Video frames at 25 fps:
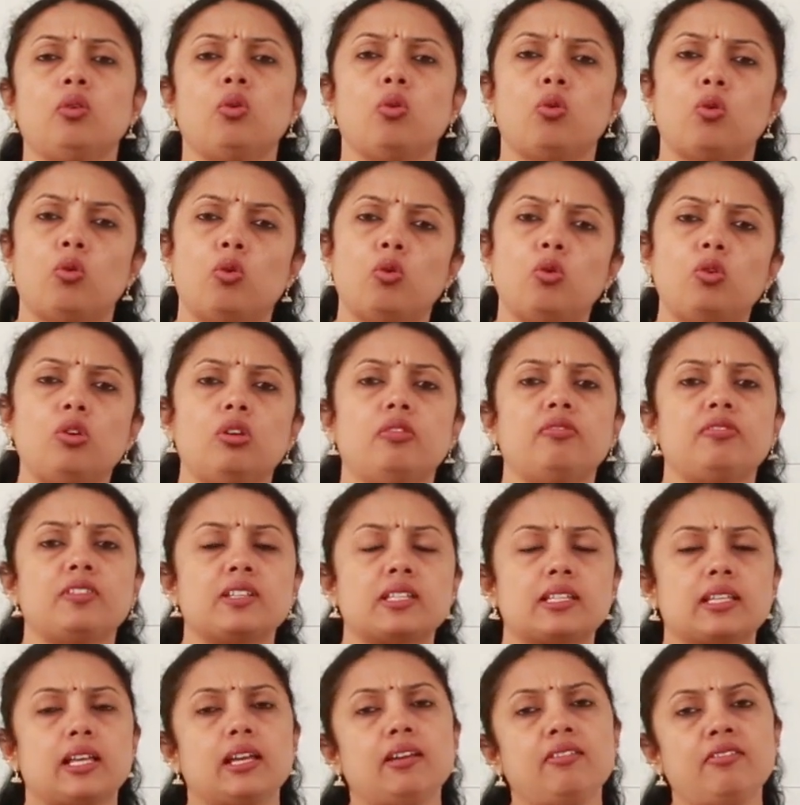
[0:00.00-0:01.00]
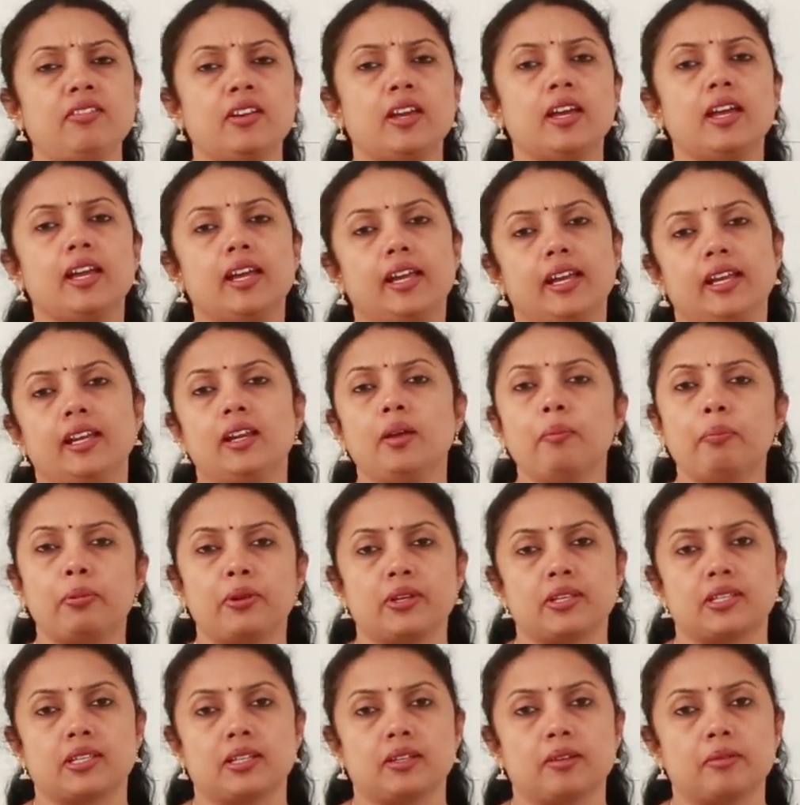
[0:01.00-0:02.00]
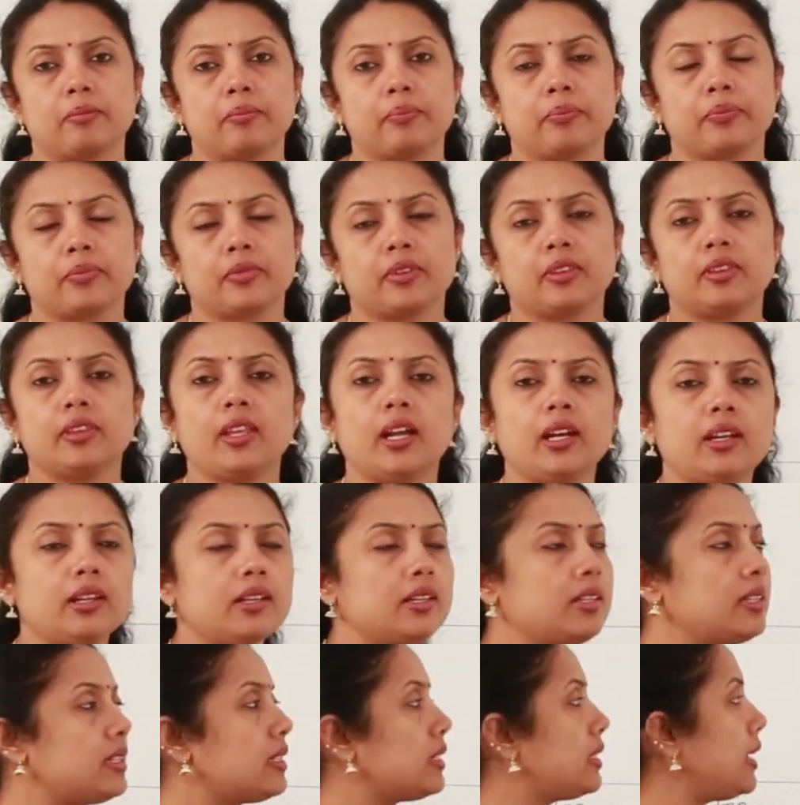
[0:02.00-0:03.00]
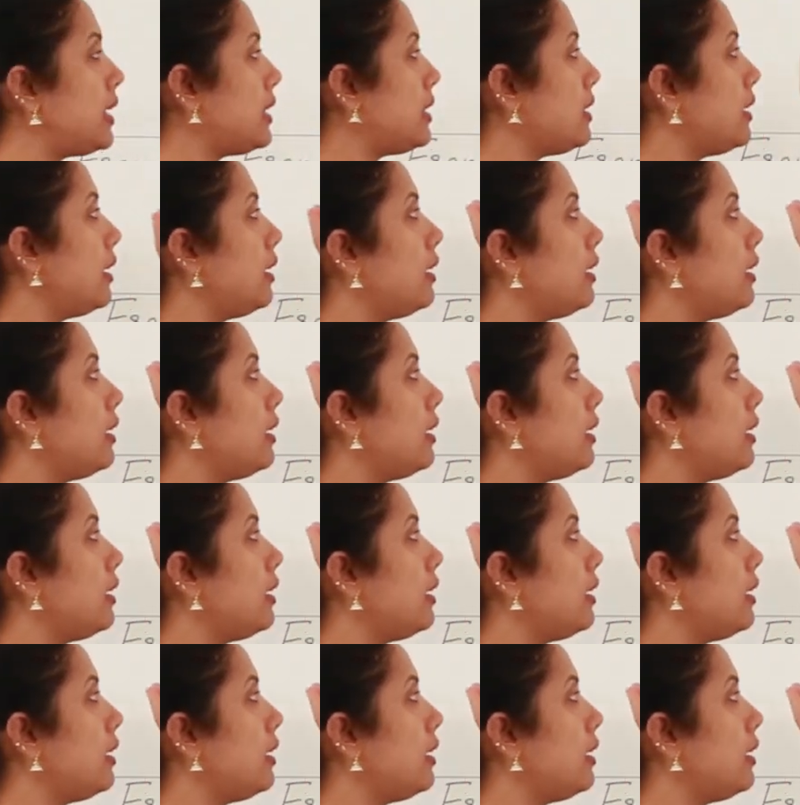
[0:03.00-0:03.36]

the whole of his life in a prison that is death,